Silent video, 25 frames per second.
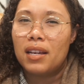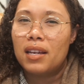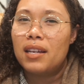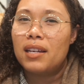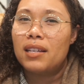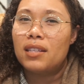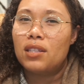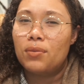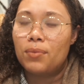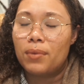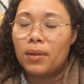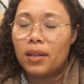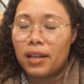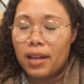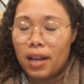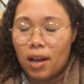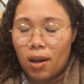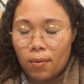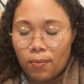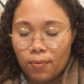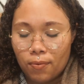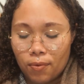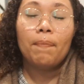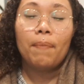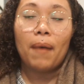It's really
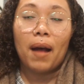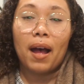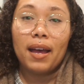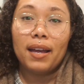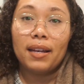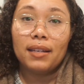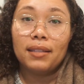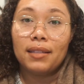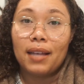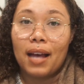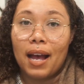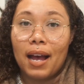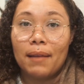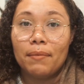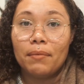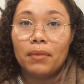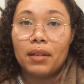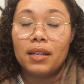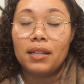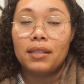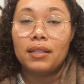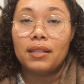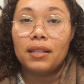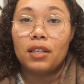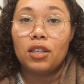helpful. Buying
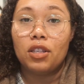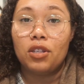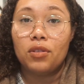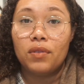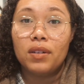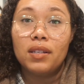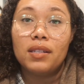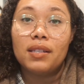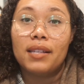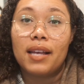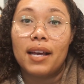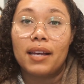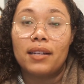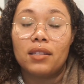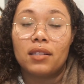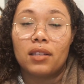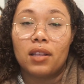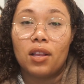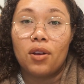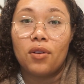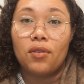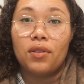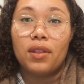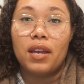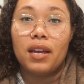timeless unisex
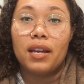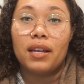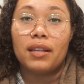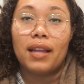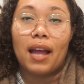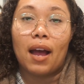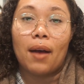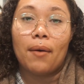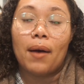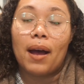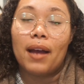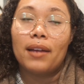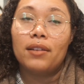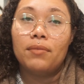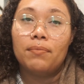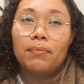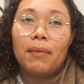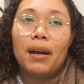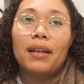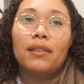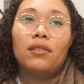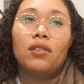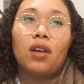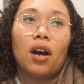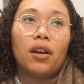clothing. Now
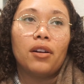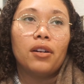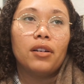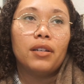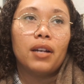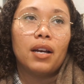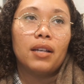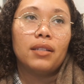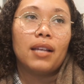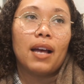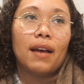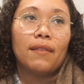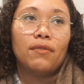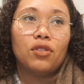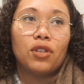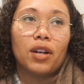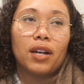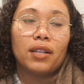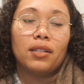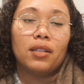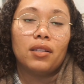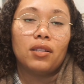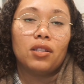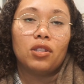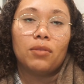my daughter does have
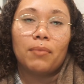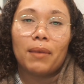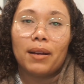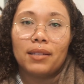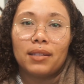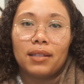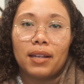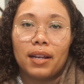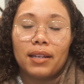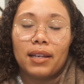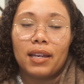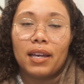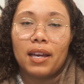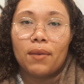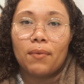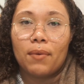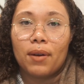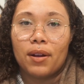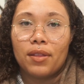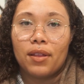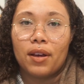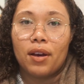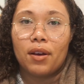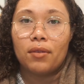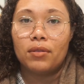dresses, so my son can't
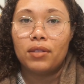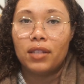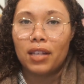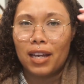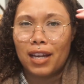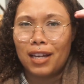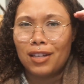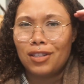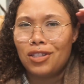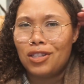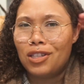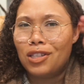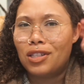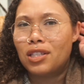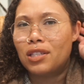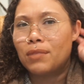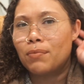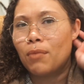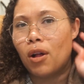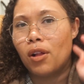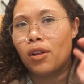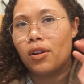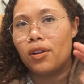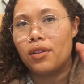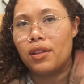wear those, and she's
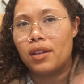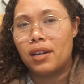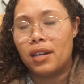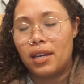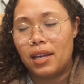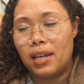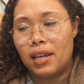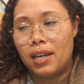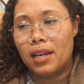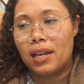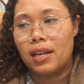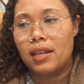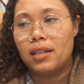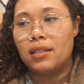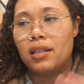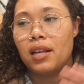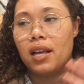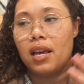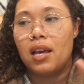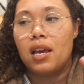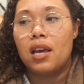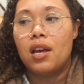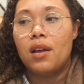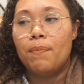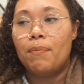smaller than he is,
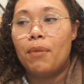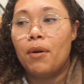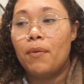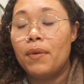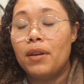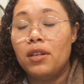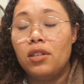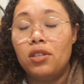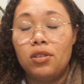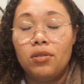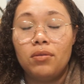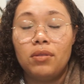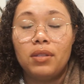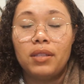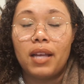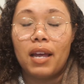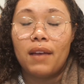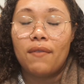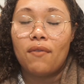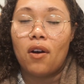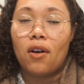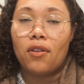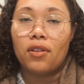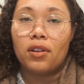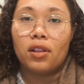but we do save
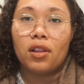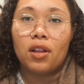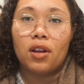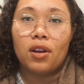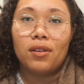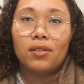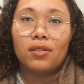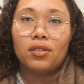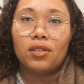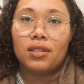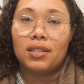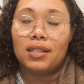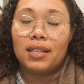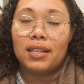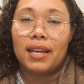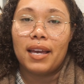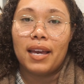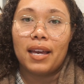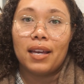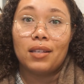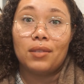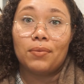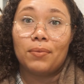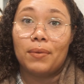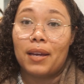all the clothes just in
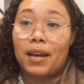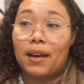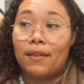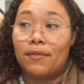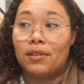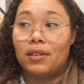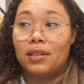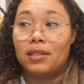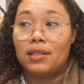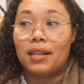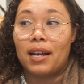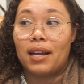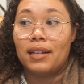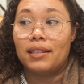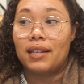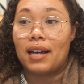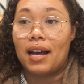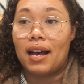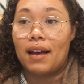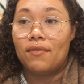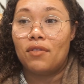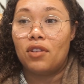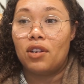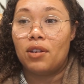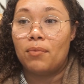case we ever decide to
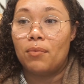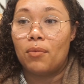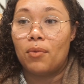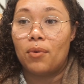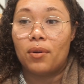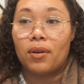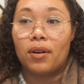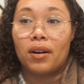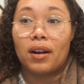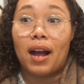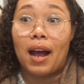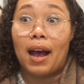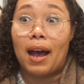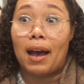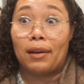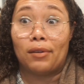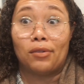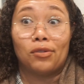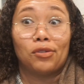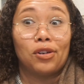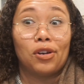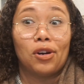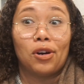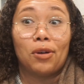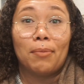have any more. I
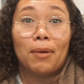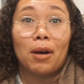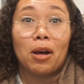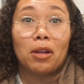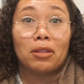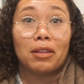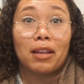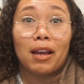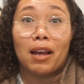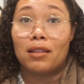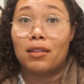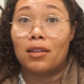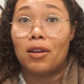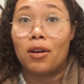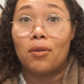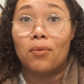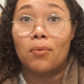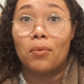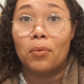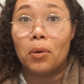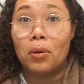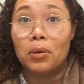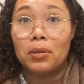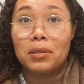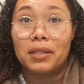don't know about that though,
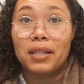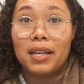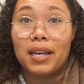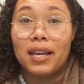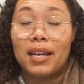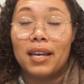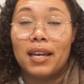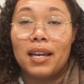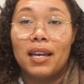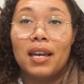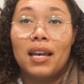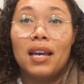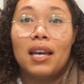we'll see.